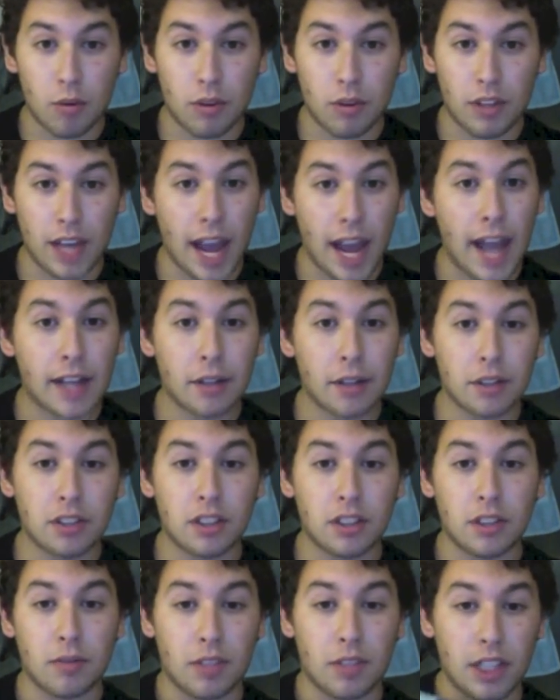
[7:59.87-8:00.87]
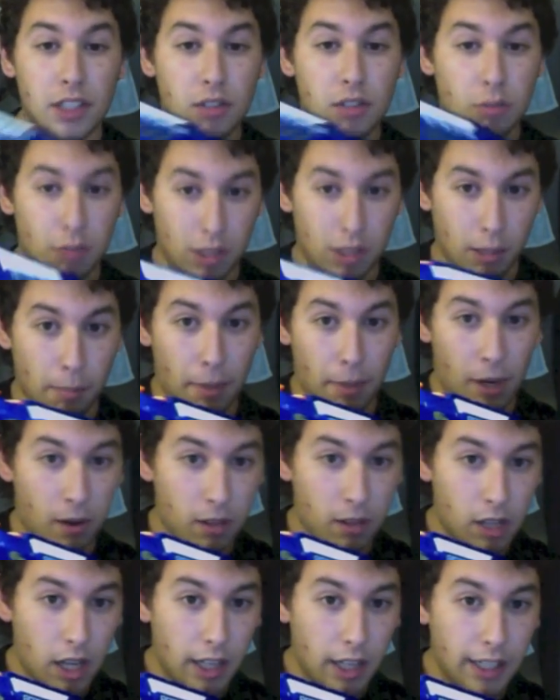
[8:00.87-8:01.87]
the accuracy of this with the barrel
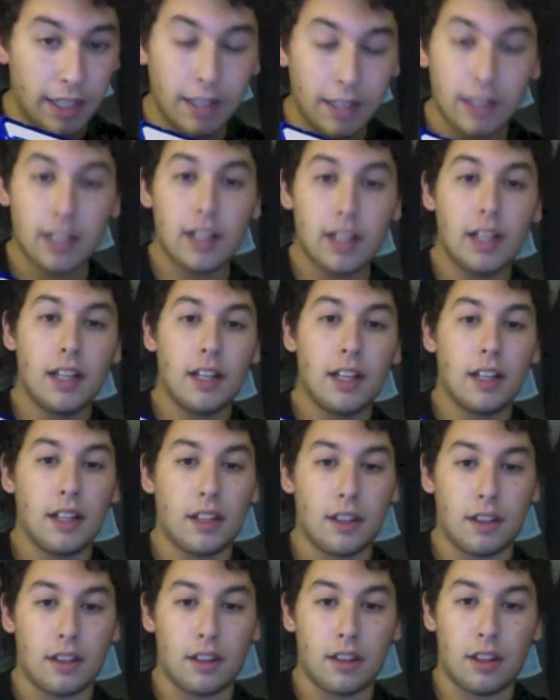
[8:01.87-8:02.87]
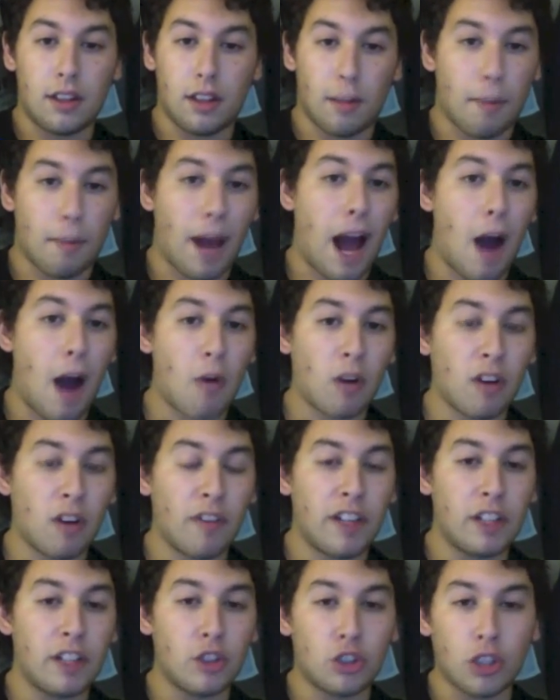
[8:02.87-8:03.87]
on it, the power of
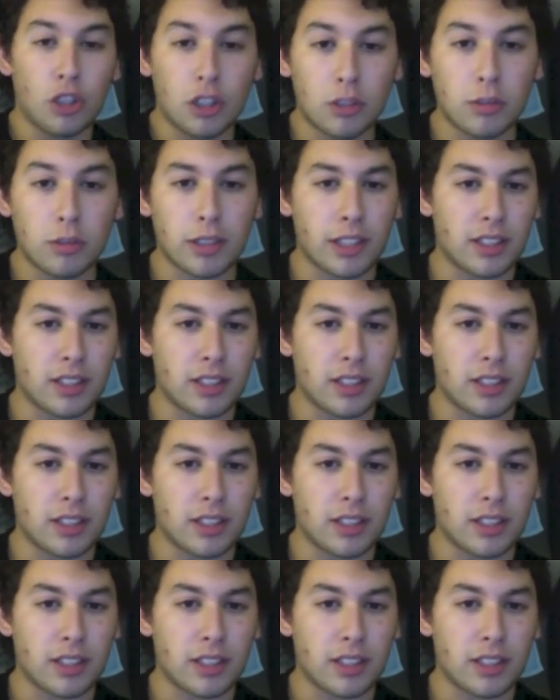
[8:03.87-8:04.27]
it, just with the